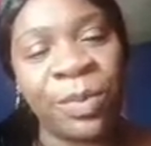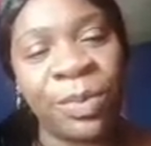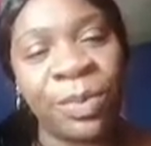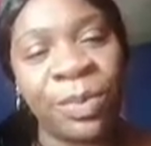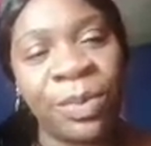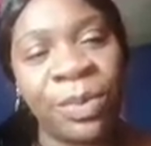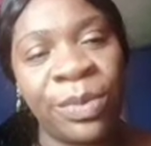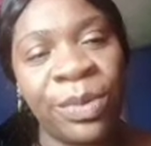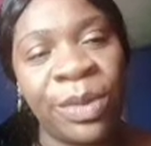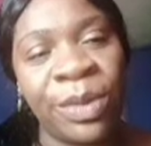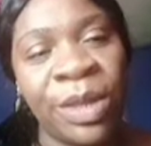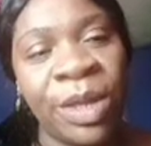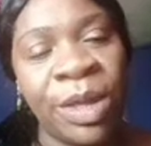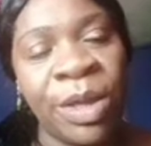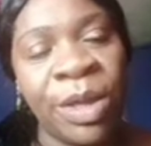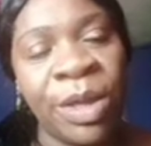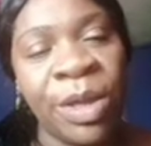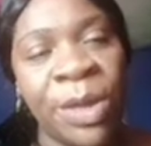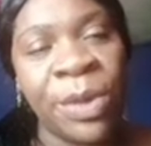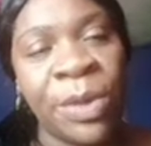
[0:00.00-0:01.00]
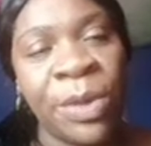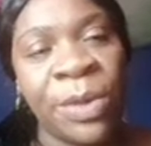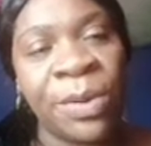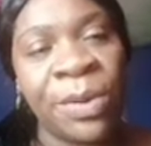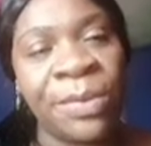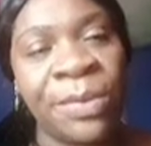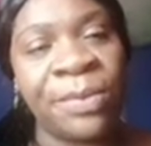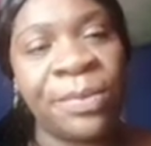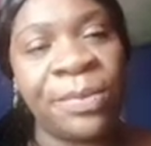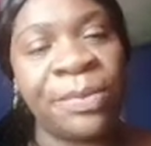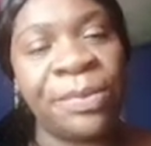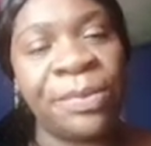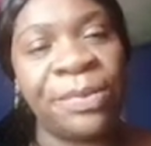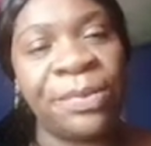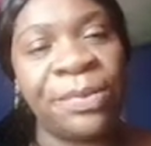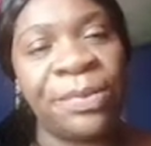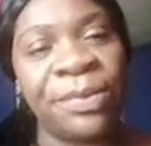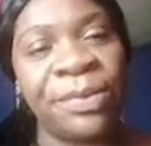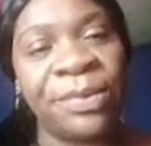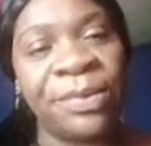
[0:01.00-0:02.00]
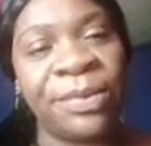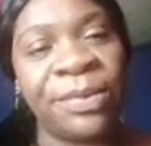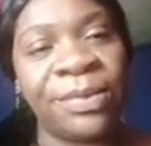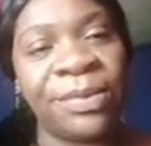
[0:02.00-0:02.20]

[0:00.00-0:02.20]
(no one is talking)